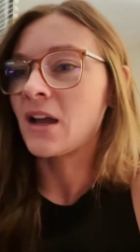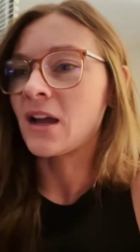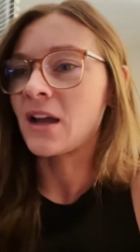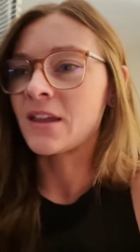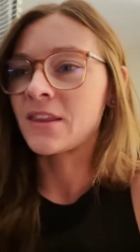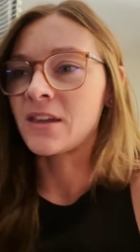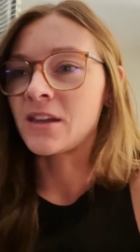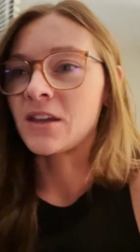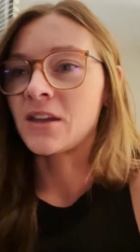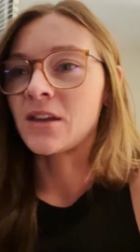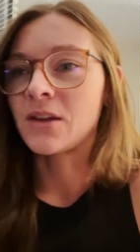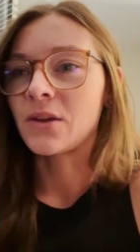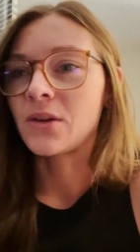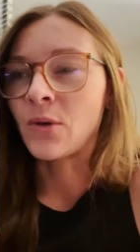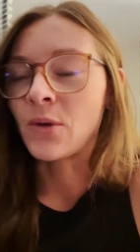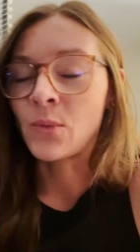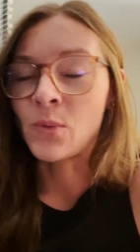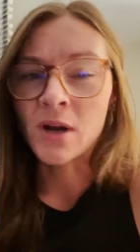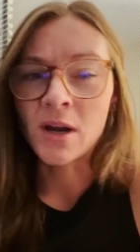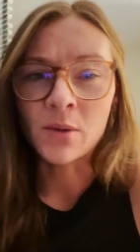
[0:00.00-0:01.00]
I think
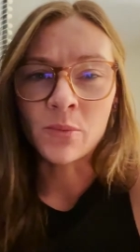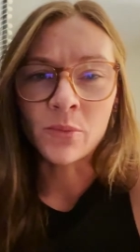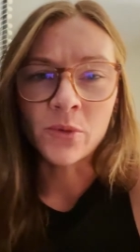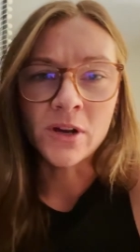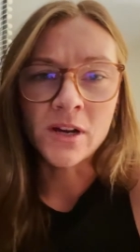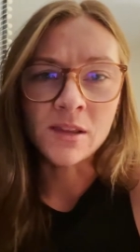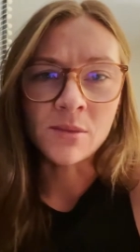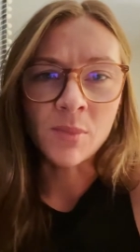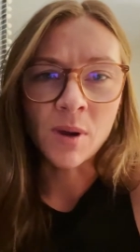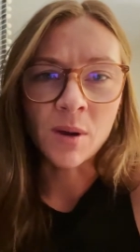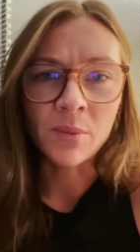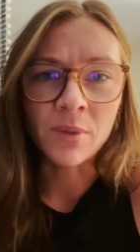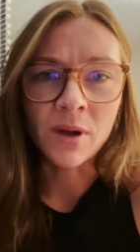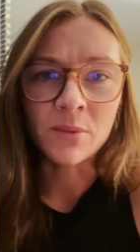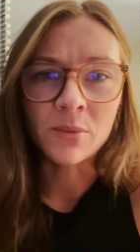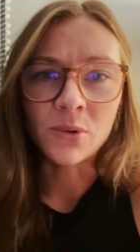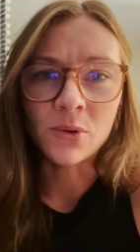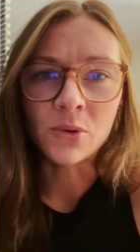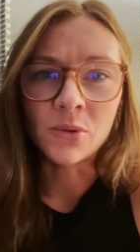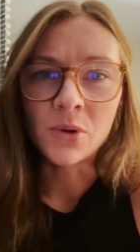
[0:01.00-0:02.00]
when I'm reading my
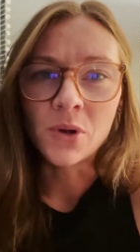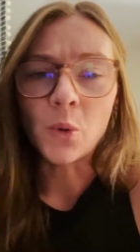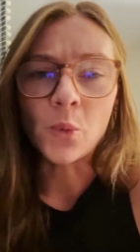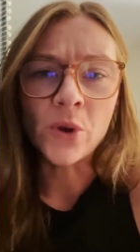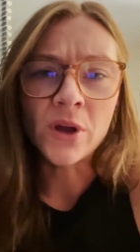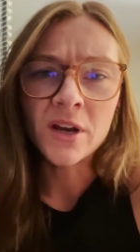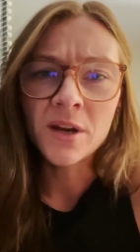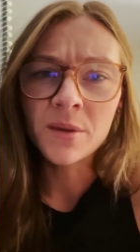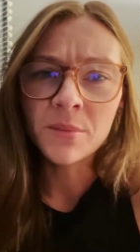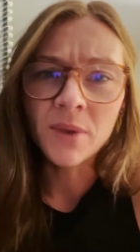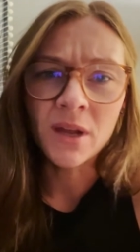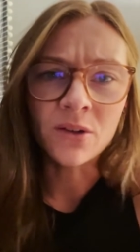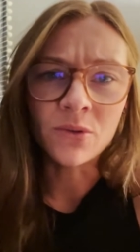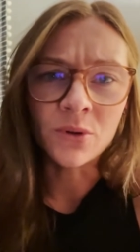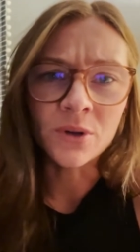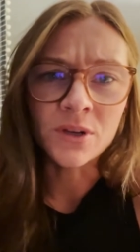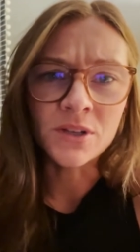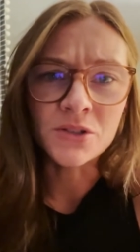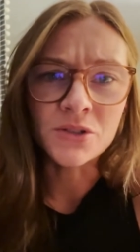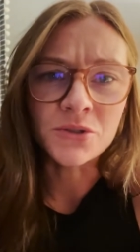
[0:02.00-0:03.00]
Bible, when am I
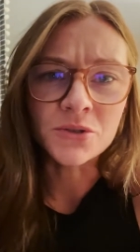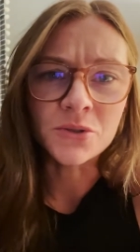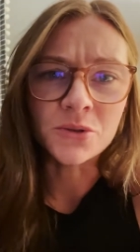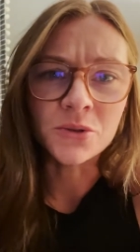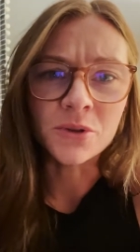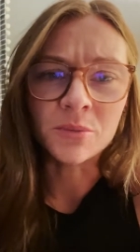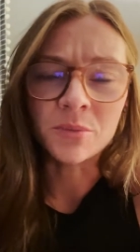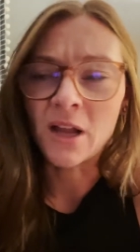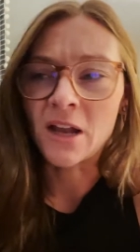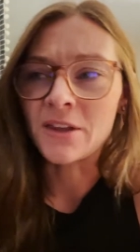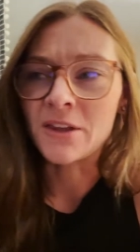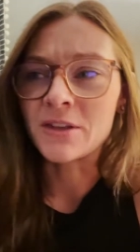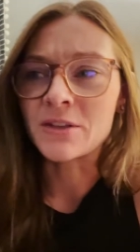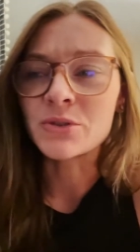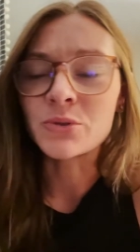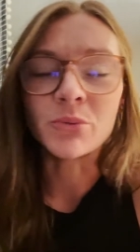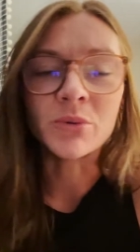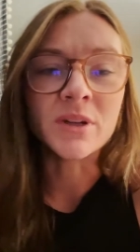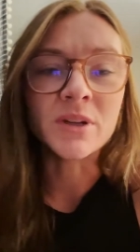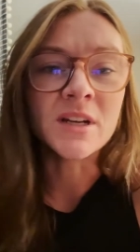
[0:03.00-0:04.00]
going to apply
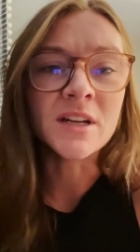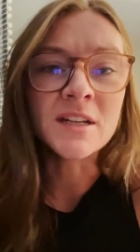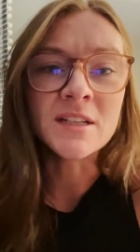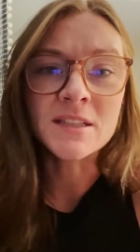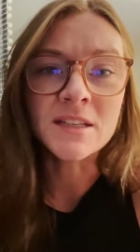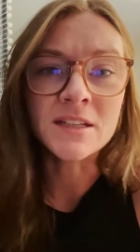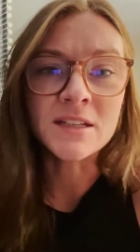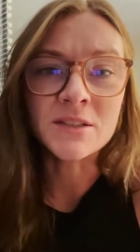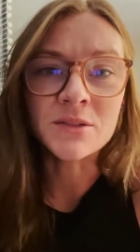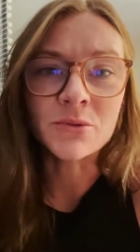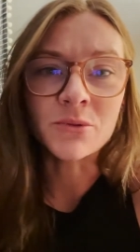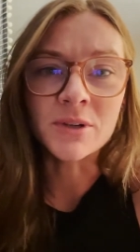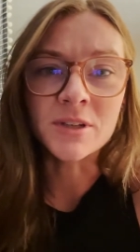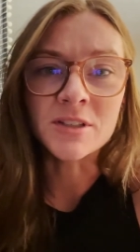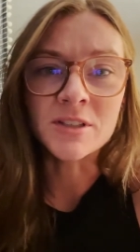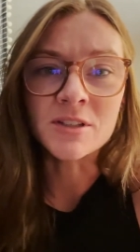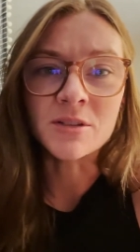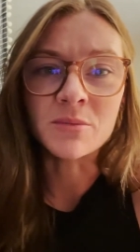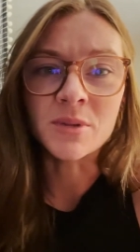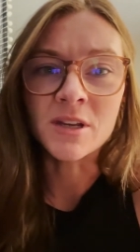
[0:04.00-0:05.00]
this? When is this
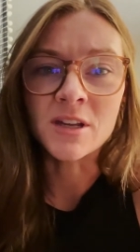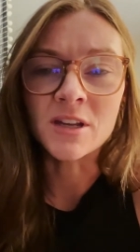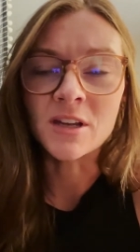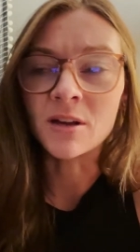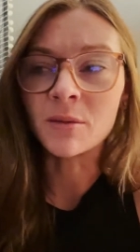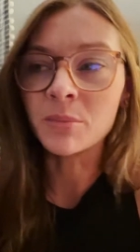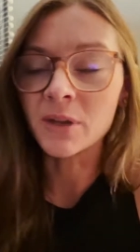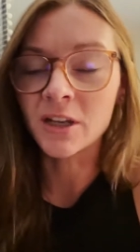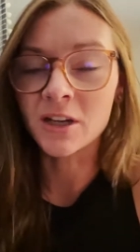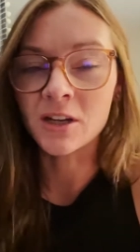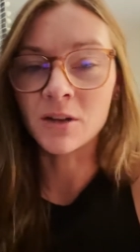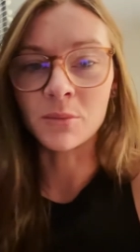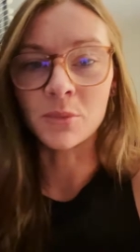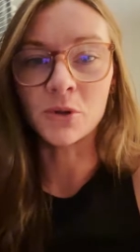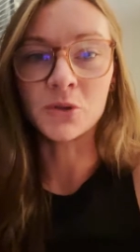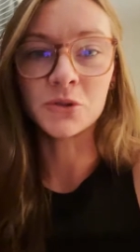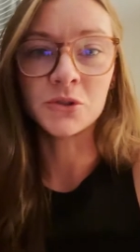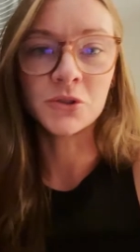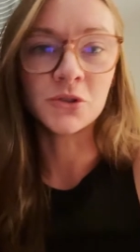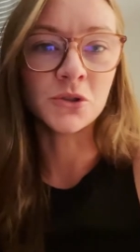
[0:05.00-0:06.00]
going to be
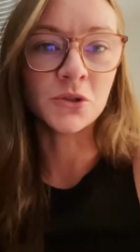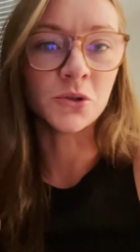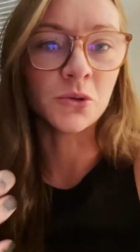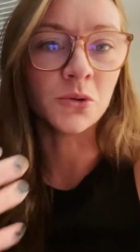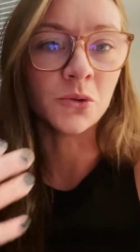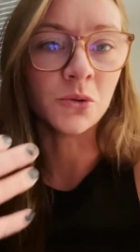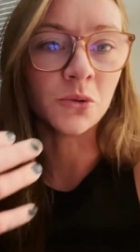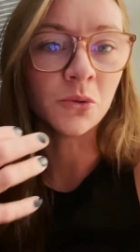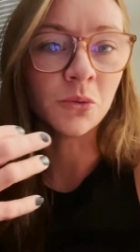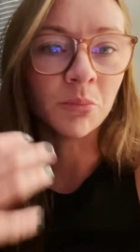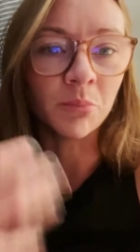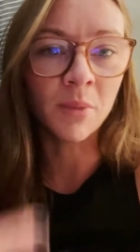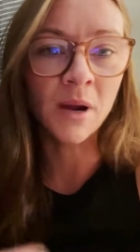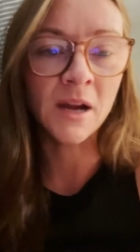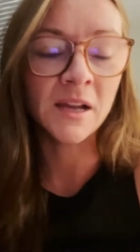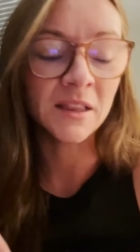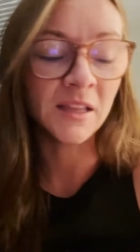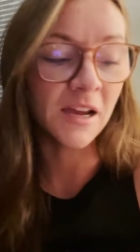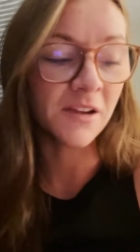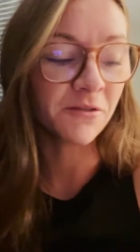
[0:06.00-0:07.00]
applicable to
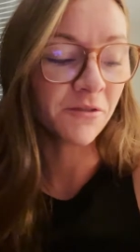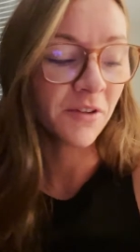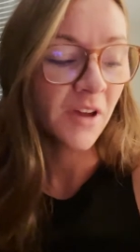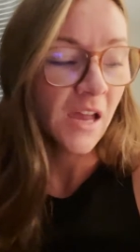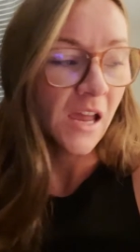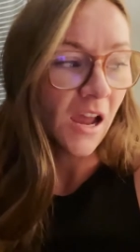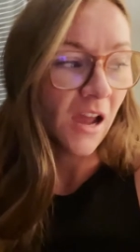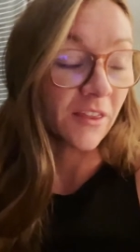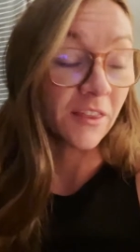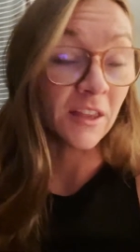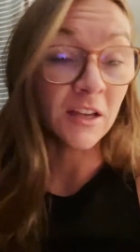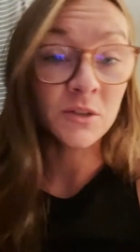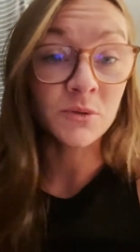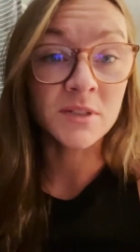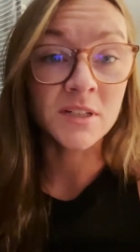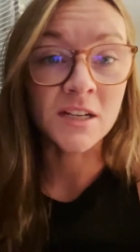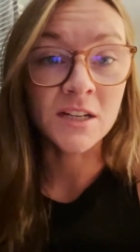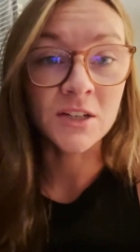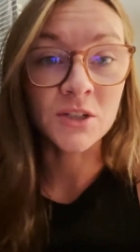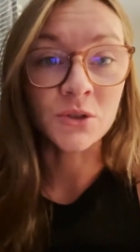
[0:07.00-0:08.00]
my life? And that's
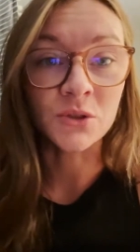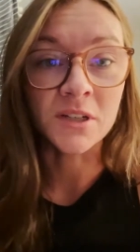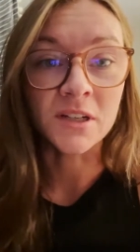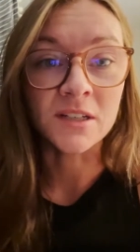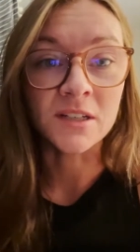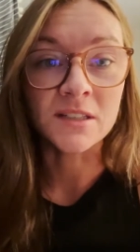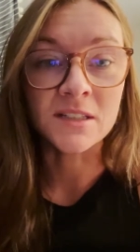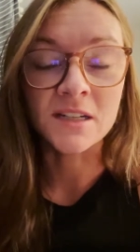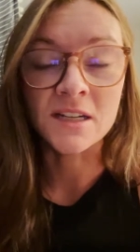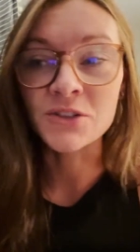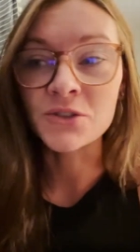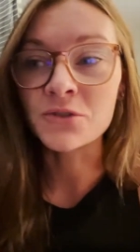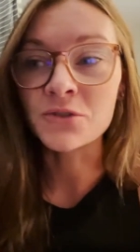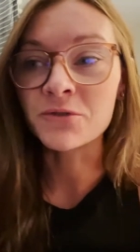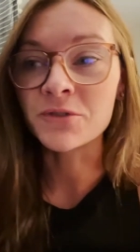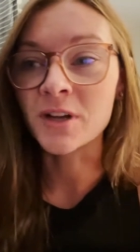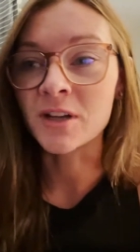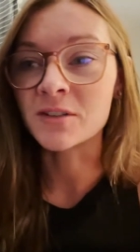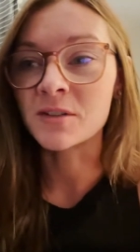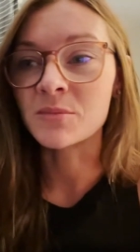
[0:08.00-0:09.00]
what Daniel did. Daniel
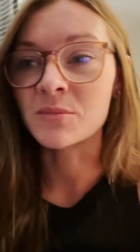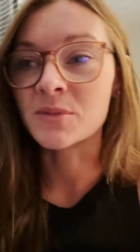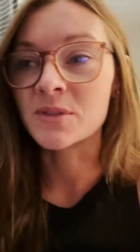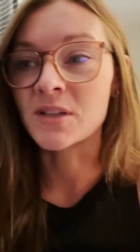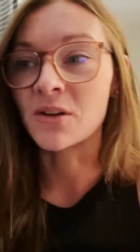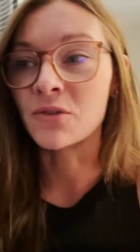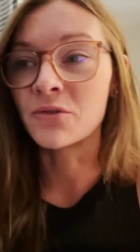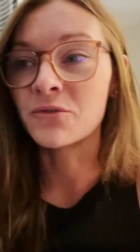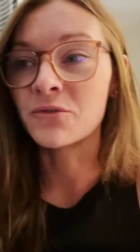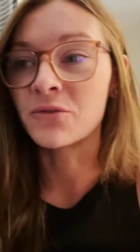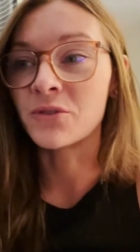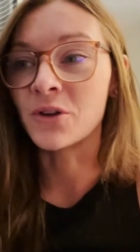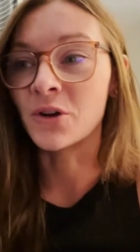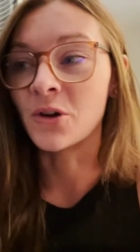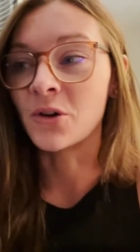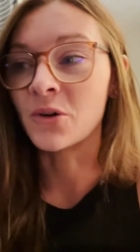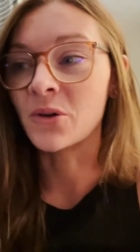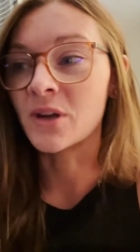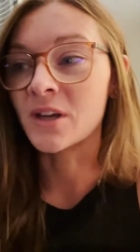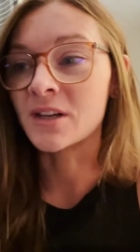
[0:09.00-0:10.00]
found himself, you
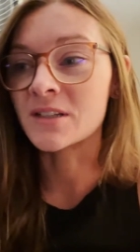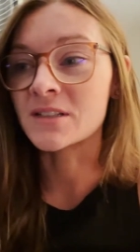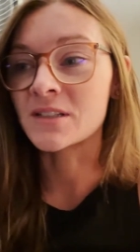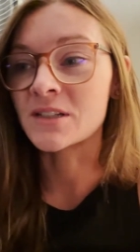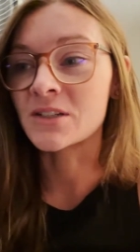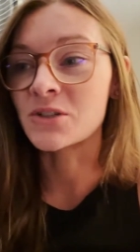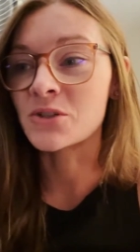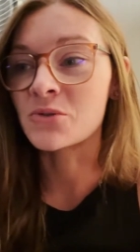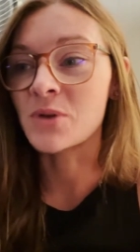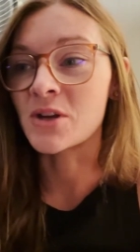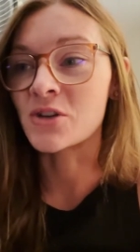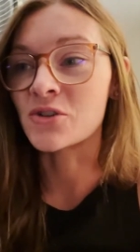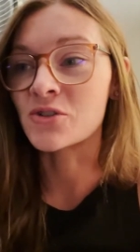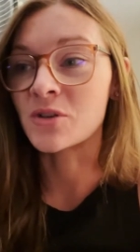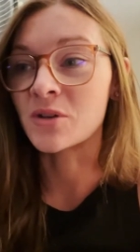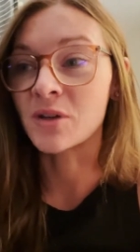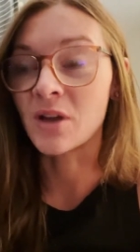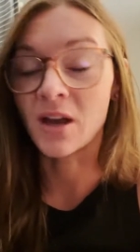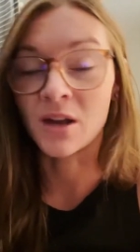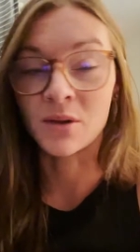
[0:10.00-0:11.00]
know, in a
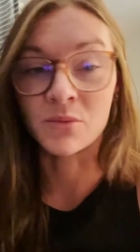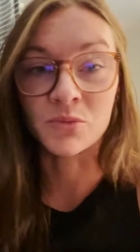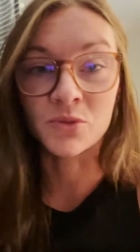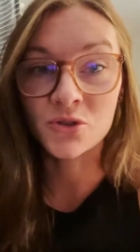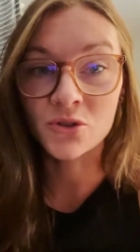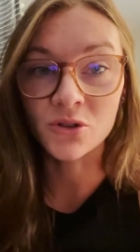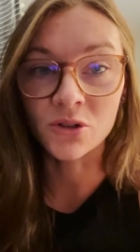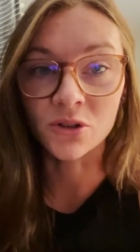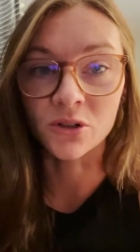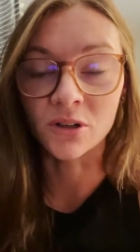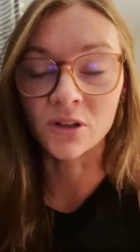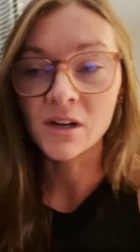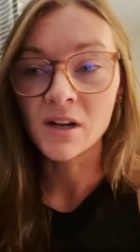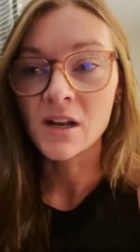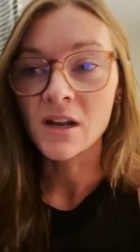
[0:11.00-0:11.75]
situation, I'm sure,